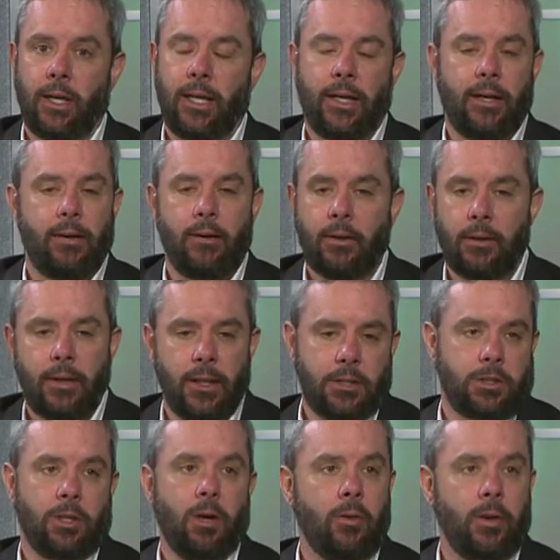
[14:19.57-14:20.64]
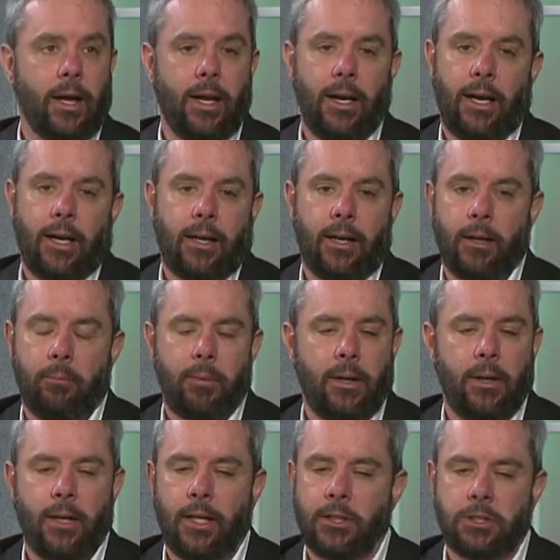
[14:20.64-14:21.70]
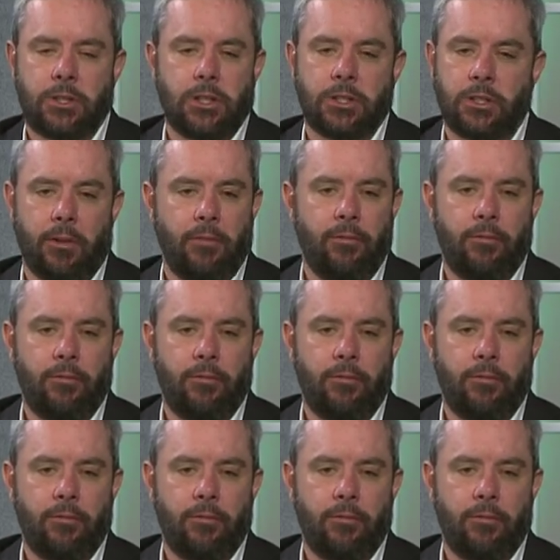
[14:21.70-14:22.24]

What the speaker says: And kids know that, and it's just a